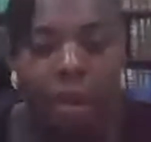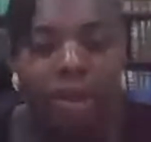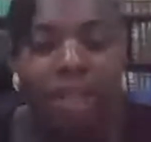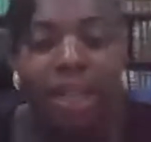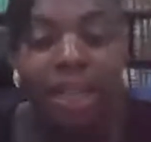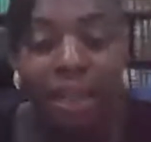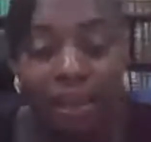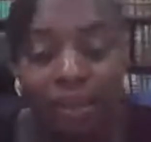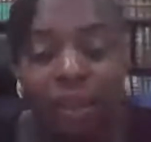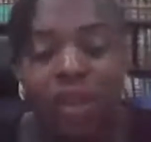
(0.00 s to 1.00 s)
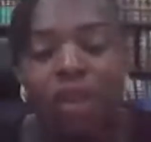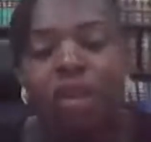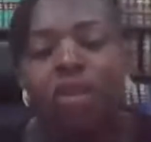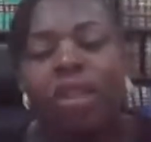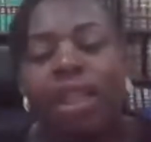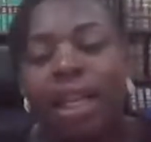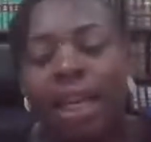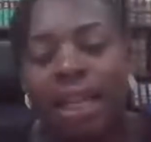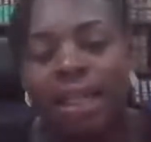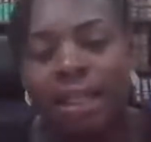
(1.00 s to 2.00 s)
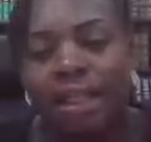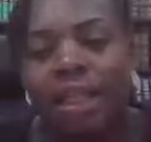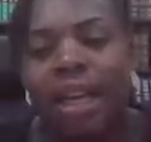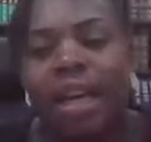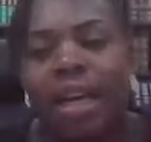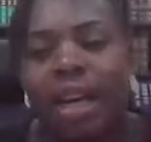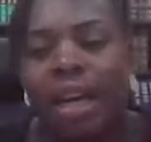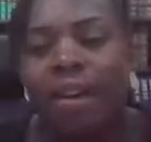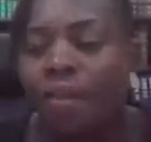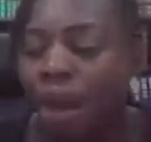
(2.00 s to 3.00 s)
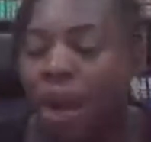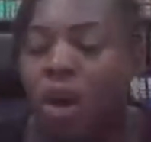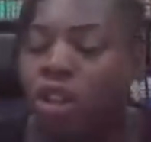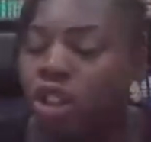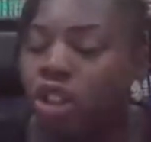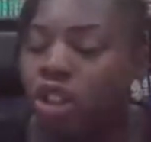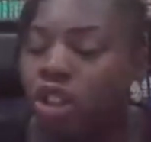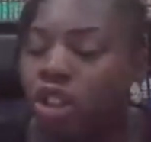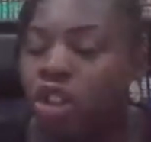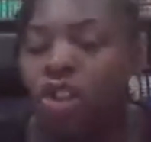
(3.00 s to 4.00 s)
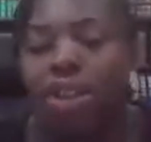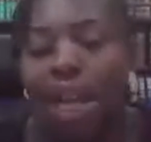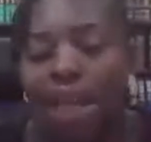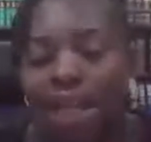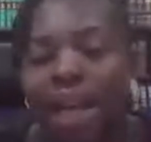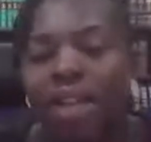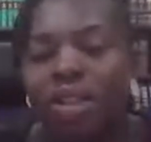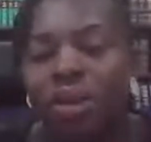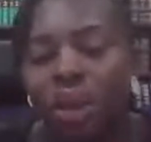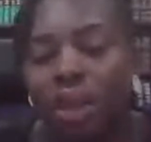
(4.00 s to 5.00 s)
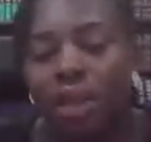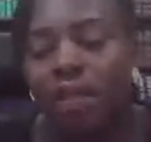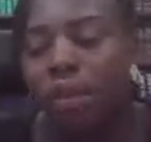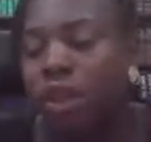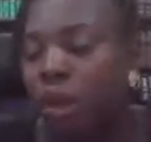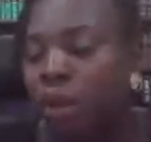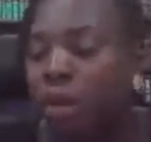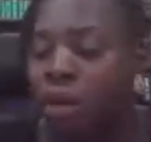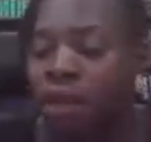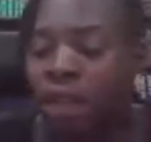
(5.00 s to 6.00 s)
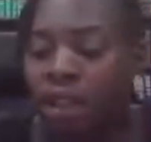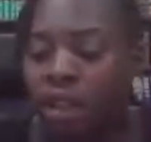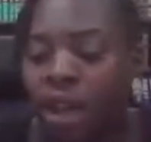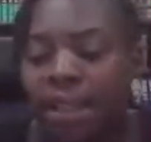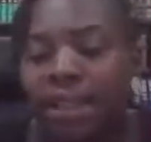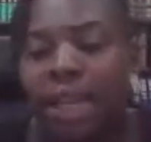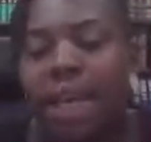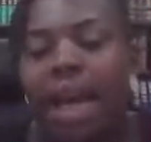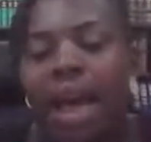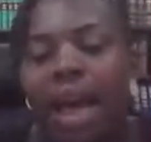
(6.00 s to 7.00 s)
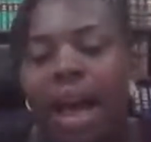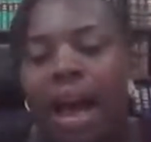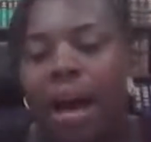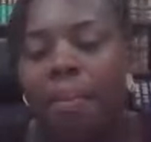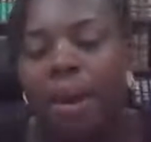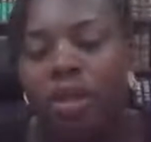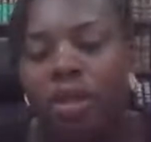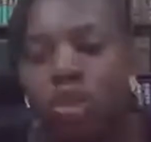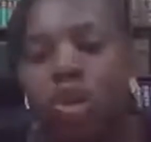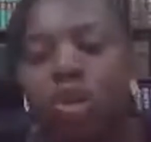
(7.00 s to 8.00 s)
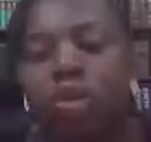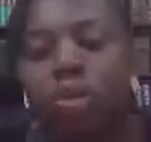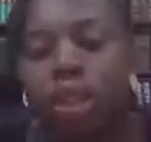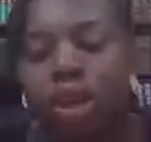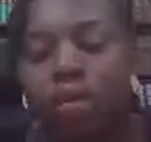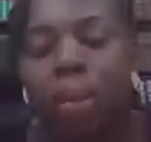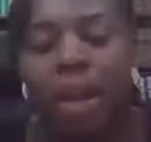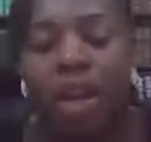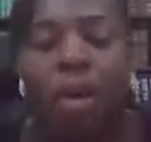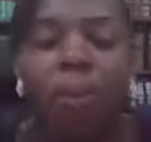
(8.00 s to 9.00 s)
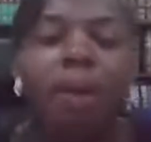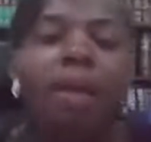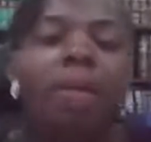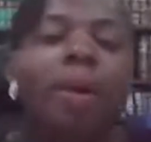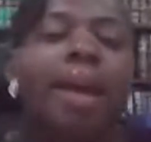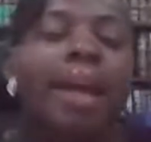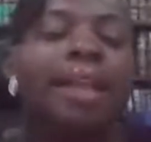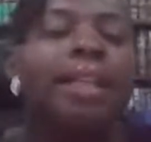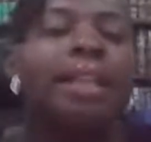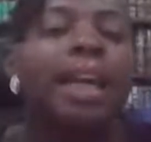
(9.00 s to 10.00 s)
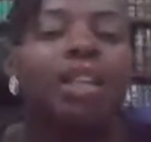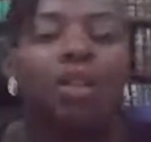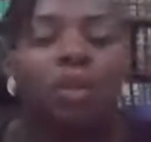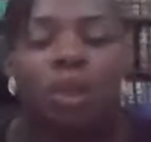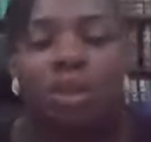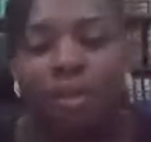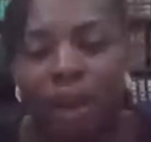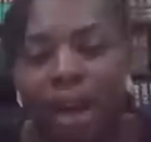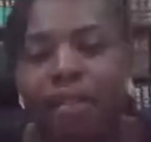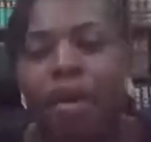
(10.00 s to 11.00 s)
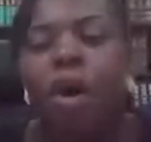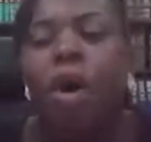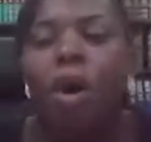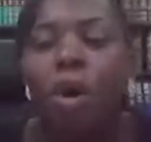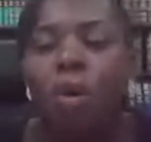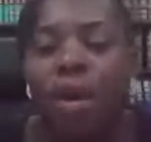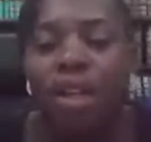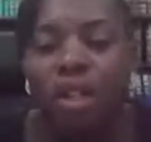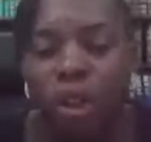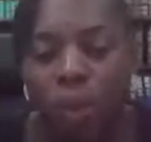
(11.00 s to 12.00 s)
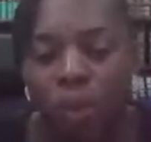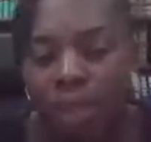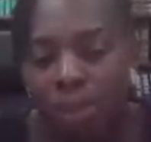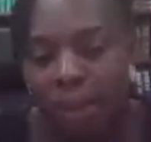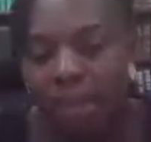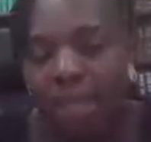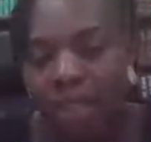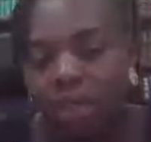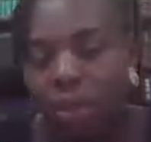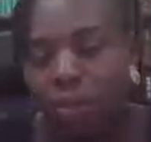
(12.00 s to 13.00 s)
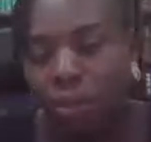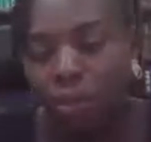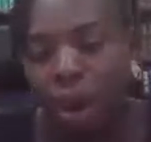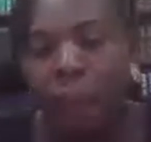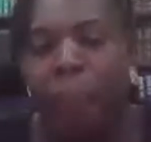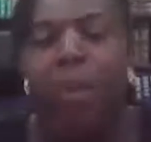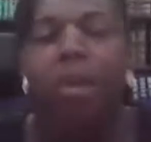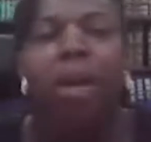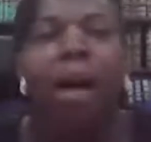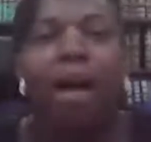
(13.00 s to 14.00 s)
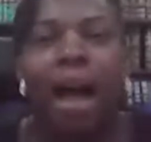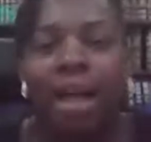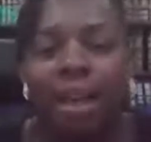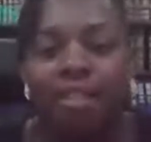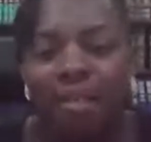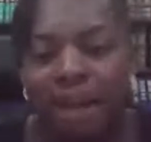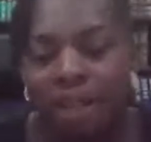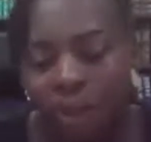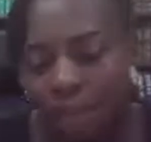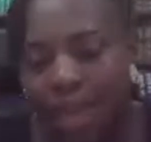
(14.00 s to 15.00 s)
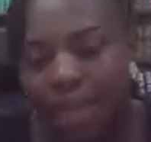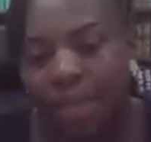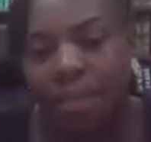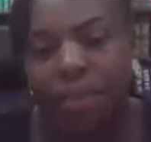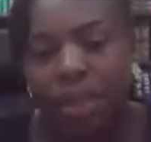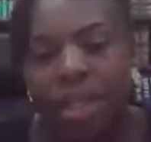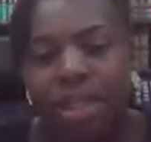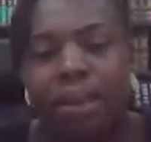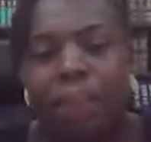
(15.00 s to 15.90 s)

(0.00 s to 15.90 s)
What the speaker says: under the gifts or under the legacies, if there are conditions attached to gifts, the testator can say, my son will take over my company when he attains the age of 25 or when he's done with his master's degree program. I give my daughter this